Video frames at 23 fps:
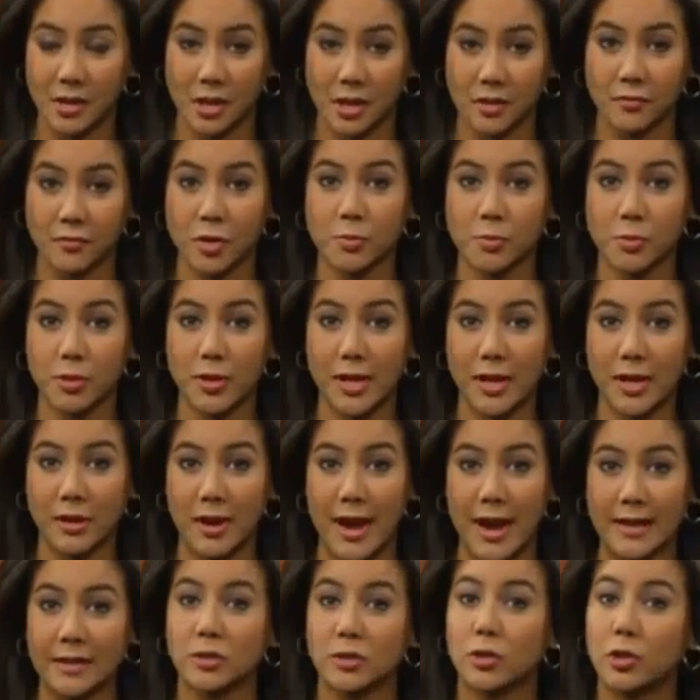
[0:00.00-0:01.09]
the Affordable Care
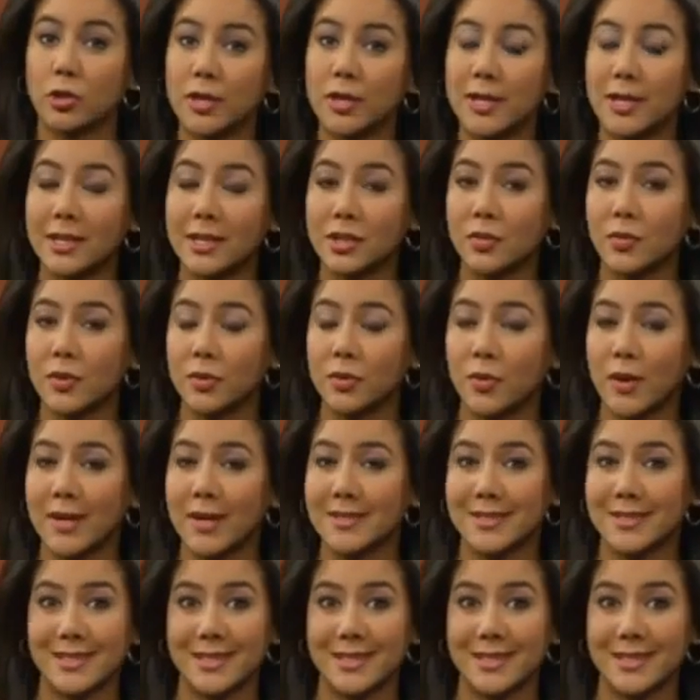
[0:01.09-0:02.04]
Act could hit you in ways